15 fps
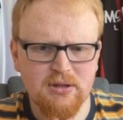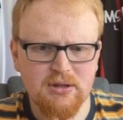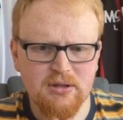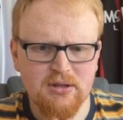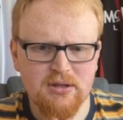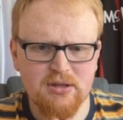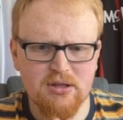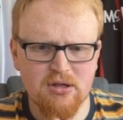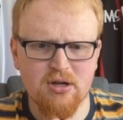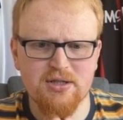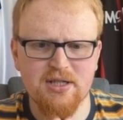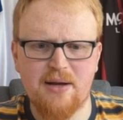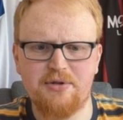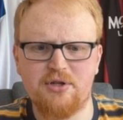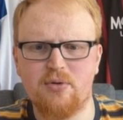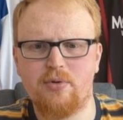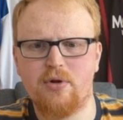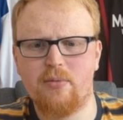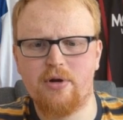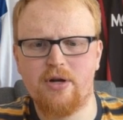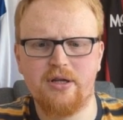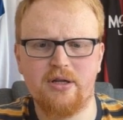Still got time to do a
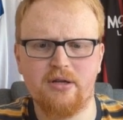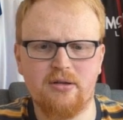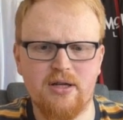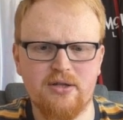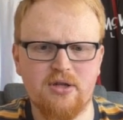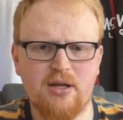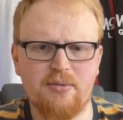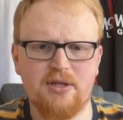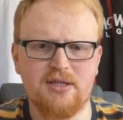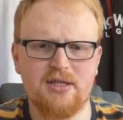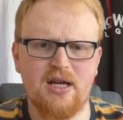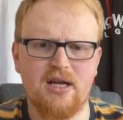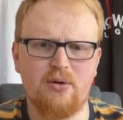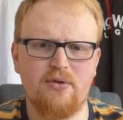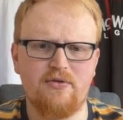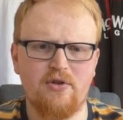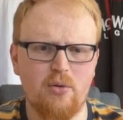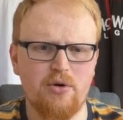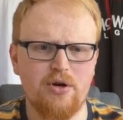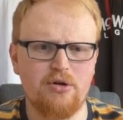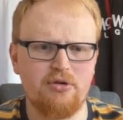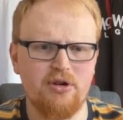permanent deal. That's all I'm going to say. We've got
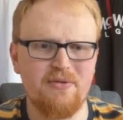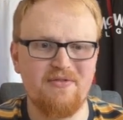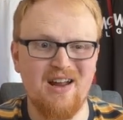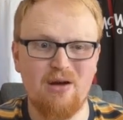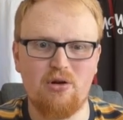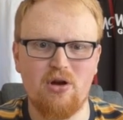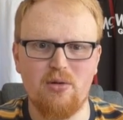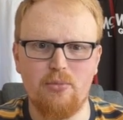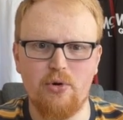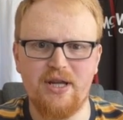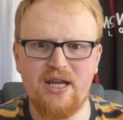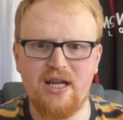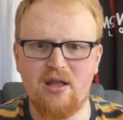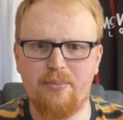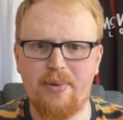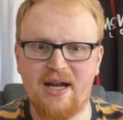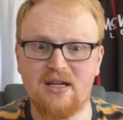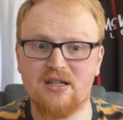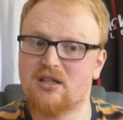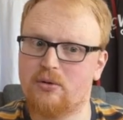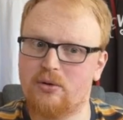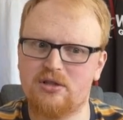one agreed. We've now got the money in the bank,
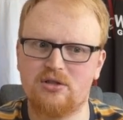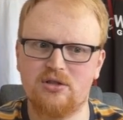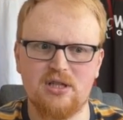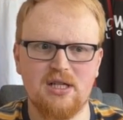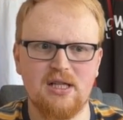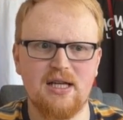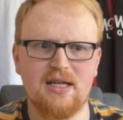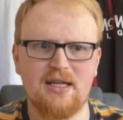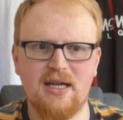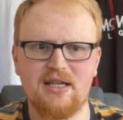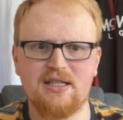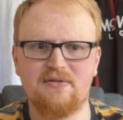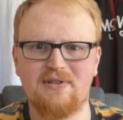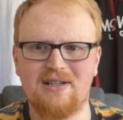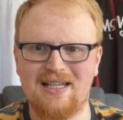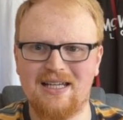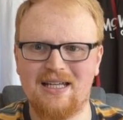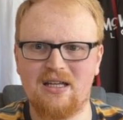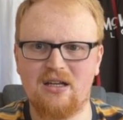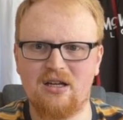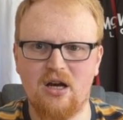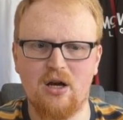so it's just a case of
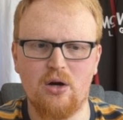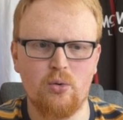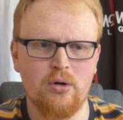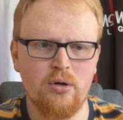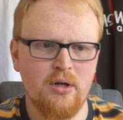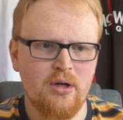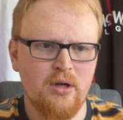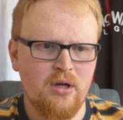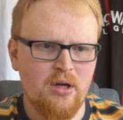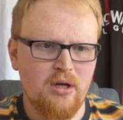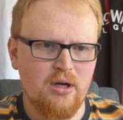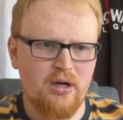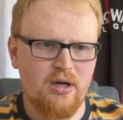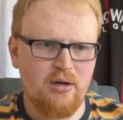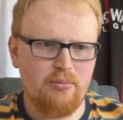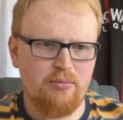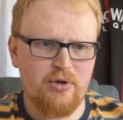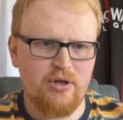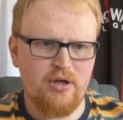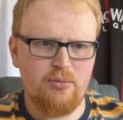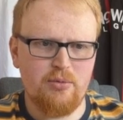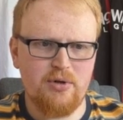clicking go. But
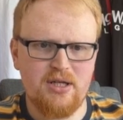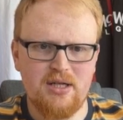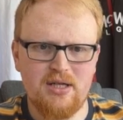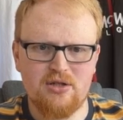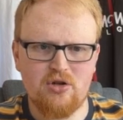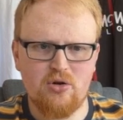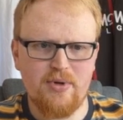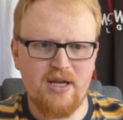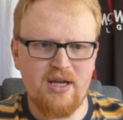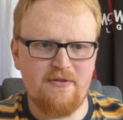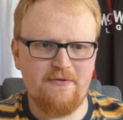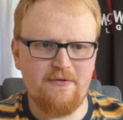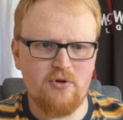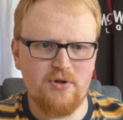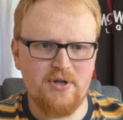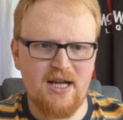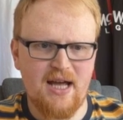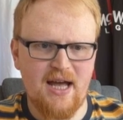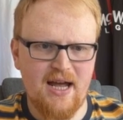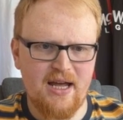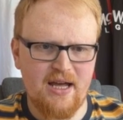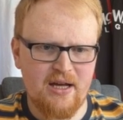nobody is coming in for De
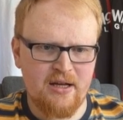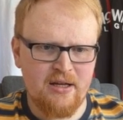Gea